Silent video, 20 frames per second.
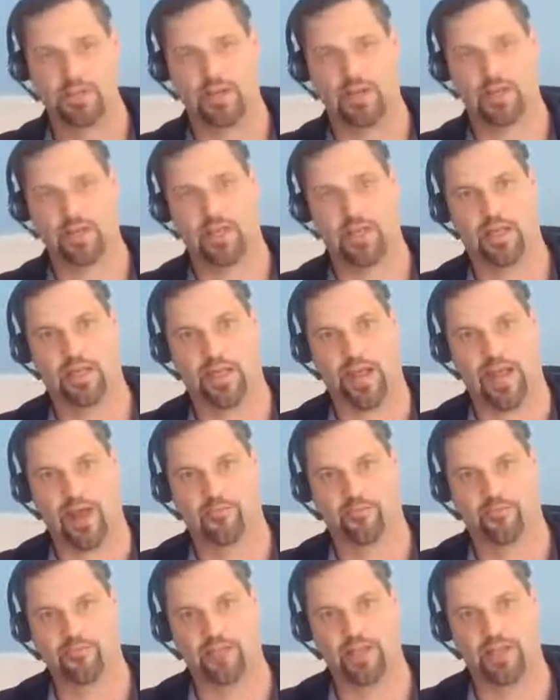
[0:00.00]
And then
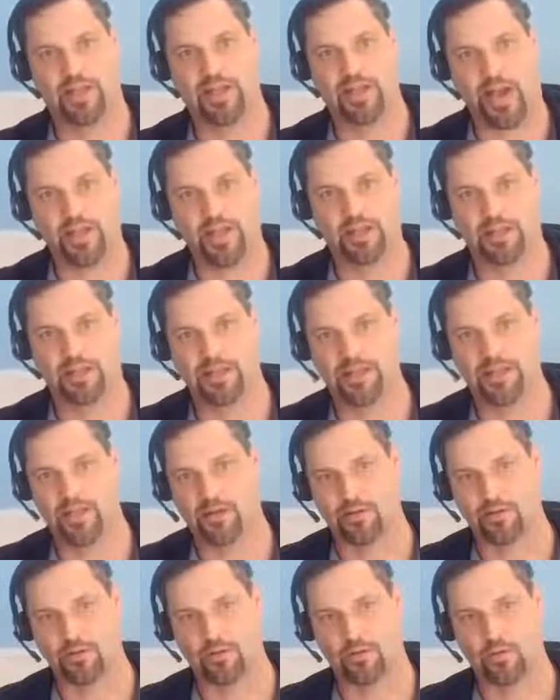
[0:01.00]
after the 9th
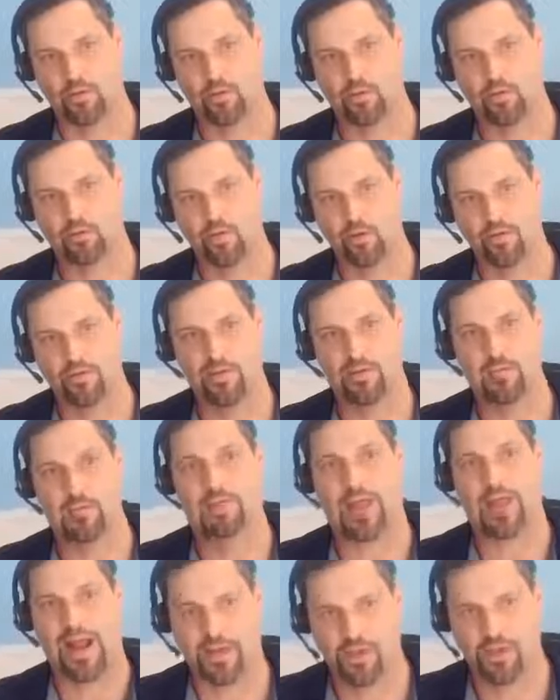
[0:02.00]
year, we'll move
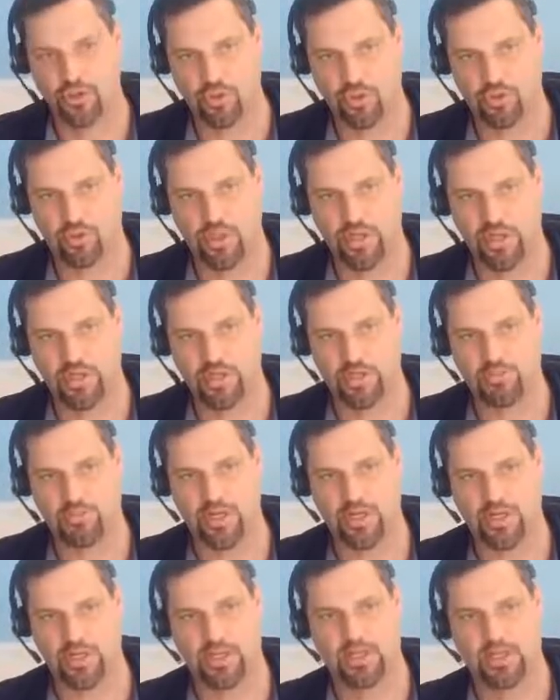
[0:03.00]
it back to a 1-year
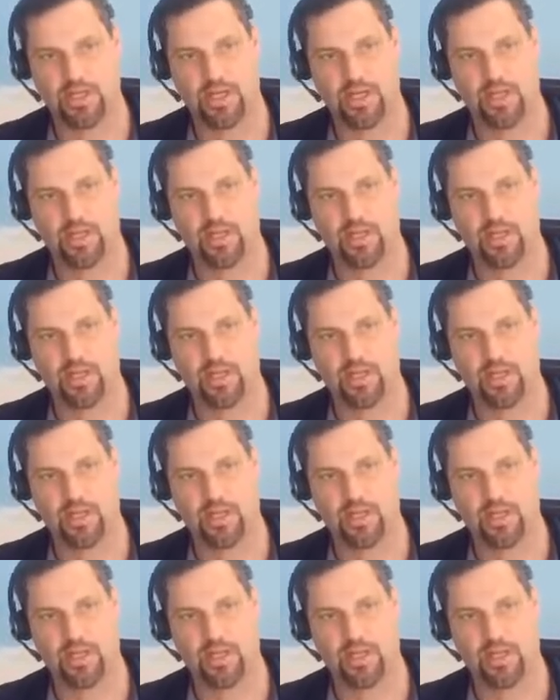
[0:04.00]
bucket.